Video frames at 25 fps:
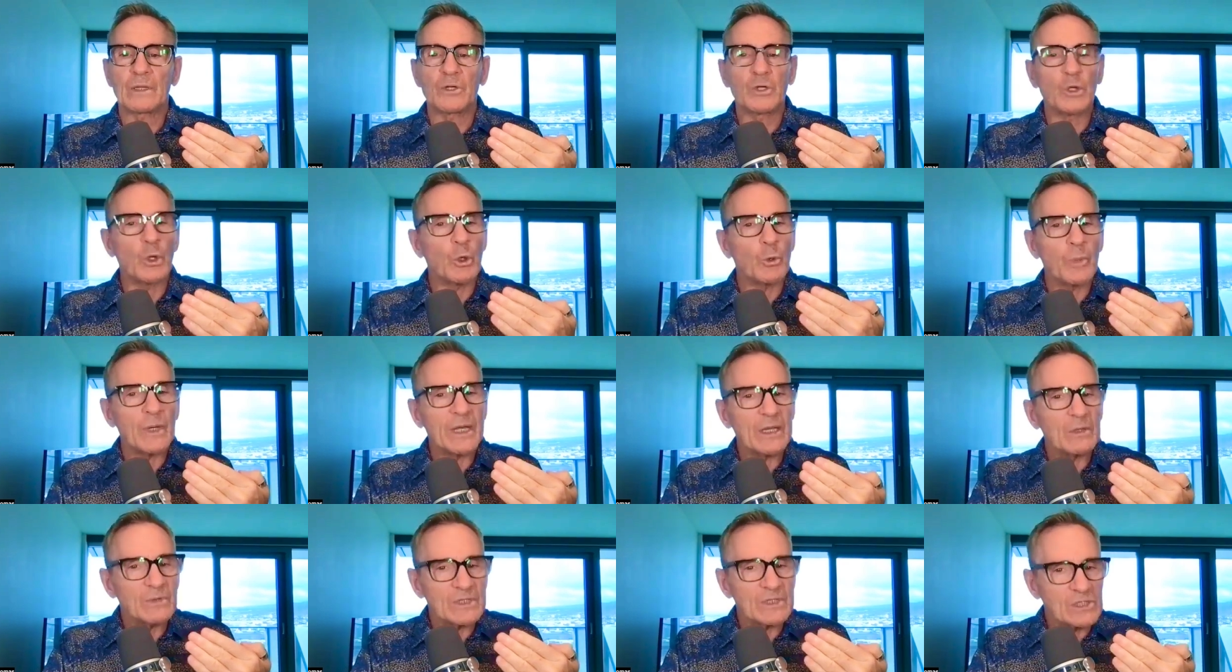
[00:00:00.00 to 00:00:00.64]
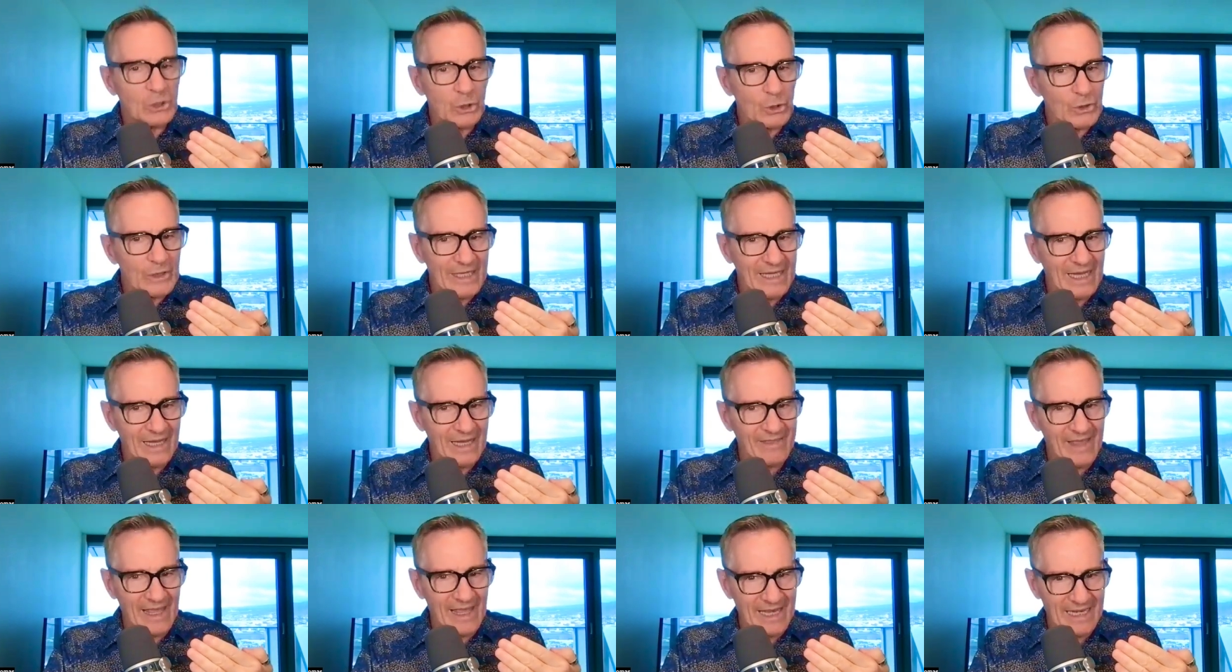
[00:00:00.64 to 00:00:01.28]
nobody was
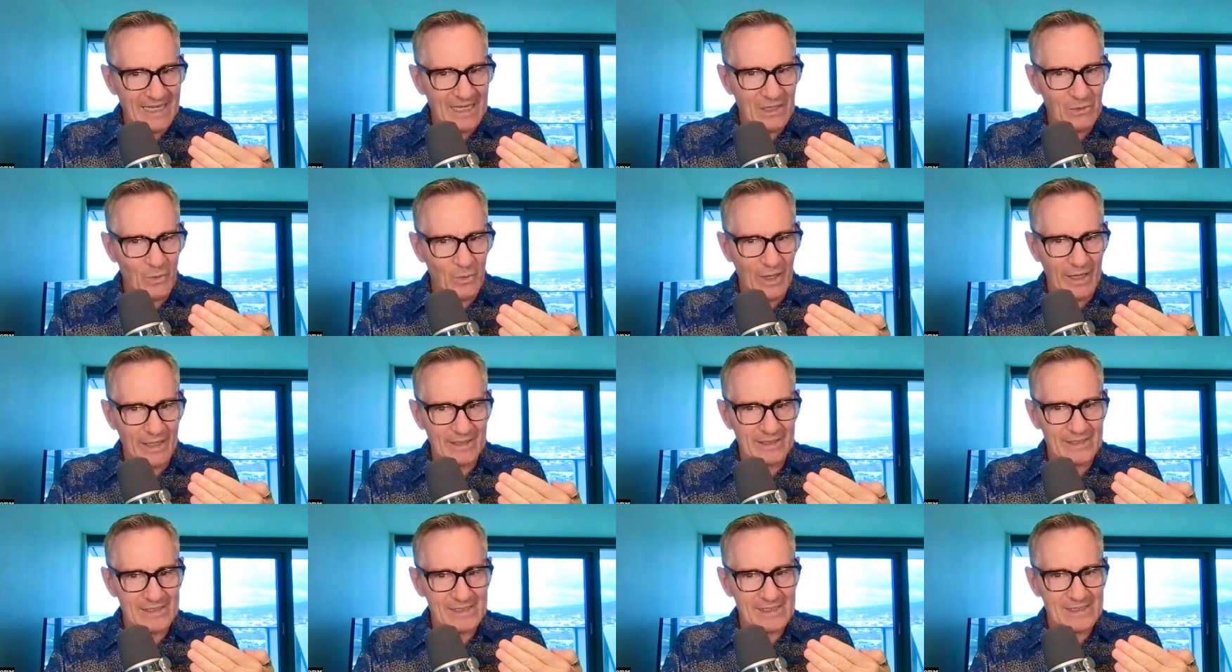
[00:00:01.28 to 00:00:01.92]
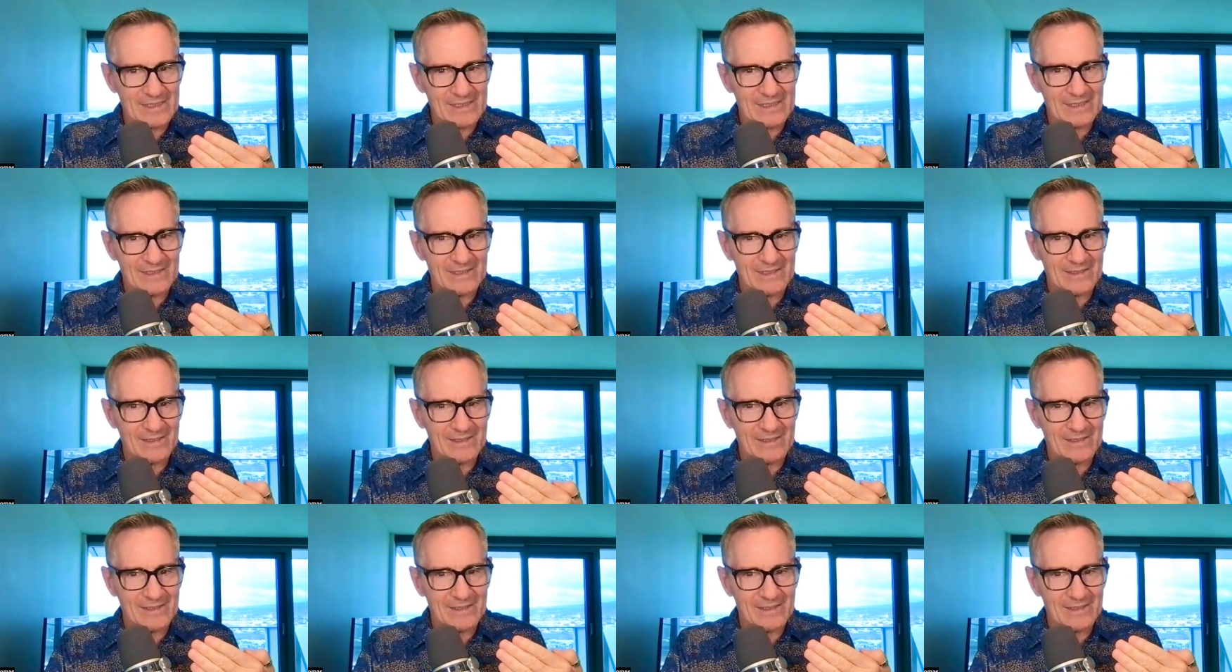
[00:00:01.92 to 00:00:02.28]
looking at that anyways.